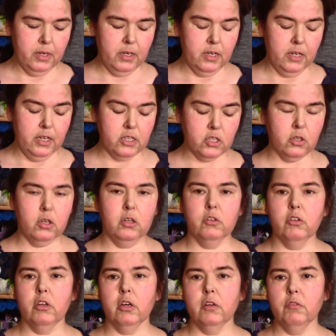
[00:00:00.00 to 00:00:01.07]
and it is
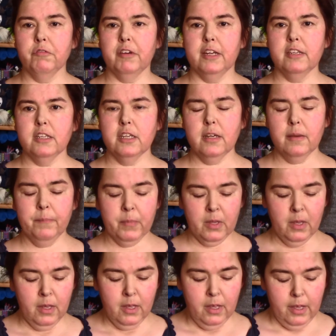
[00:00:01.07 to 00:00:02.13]
called Confetti,
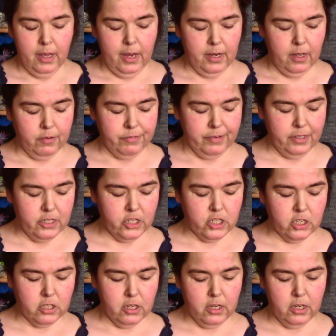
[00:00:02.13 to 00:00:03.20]
and I
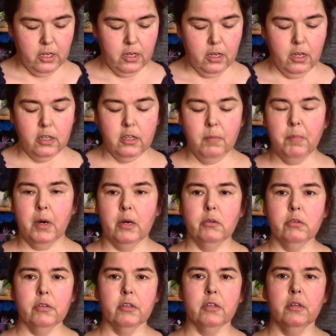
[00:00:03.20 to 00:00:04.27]
finished them
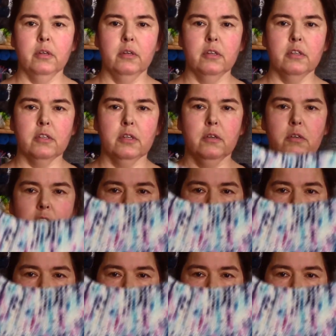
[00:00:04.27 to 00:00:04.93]
both. So